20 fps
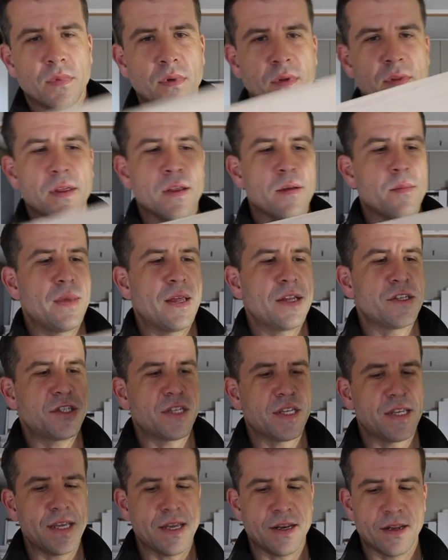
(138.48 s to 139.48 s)
think I managed
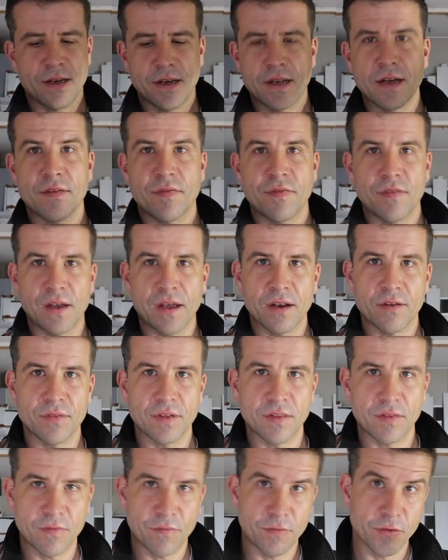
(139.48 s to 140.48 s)
to get enough out of
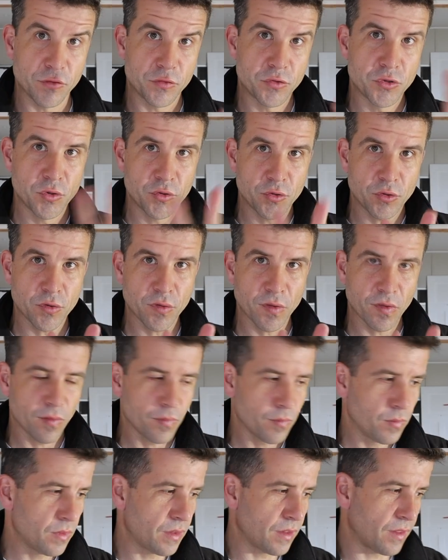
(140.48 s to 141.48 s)
it for 2 doors.
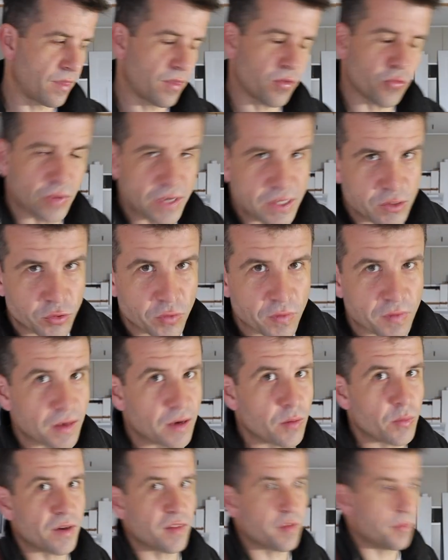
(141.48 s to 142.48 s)
There's 3 doors that
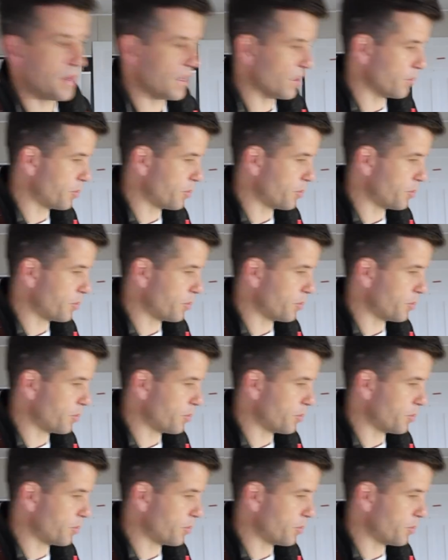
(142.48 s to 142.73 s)
I wanted to make.